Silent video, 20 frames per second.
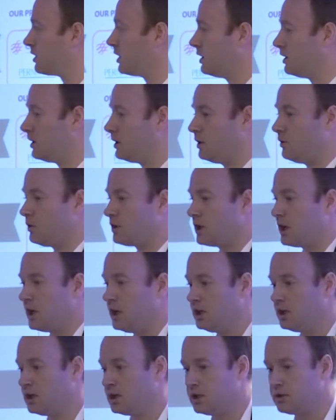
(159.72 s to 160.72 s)
in the
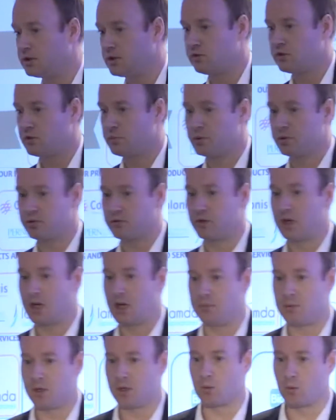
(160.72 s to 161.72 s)
UK in terms of
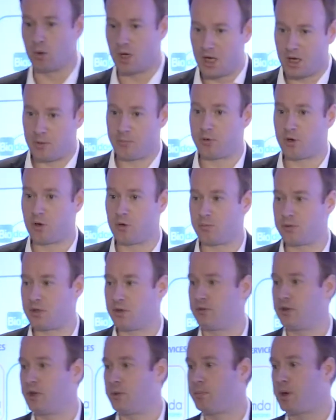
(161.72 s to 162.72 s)
prescribing, where appropriate
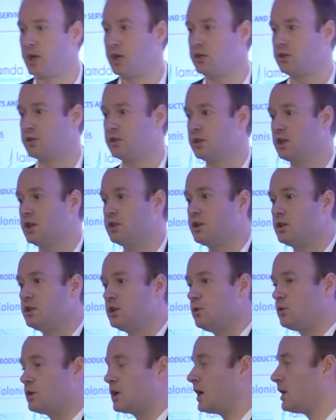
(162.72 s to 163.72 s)
for the patient, is a
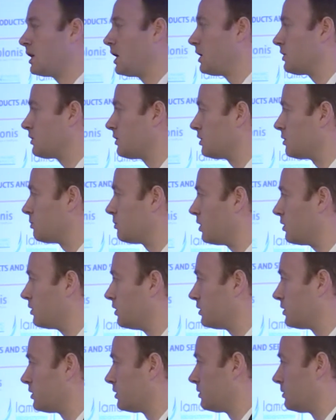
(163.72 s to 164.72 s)
UK licensed
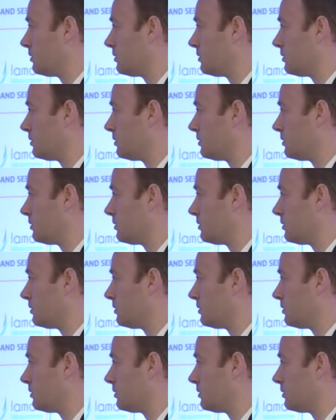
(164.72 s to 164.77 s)
product.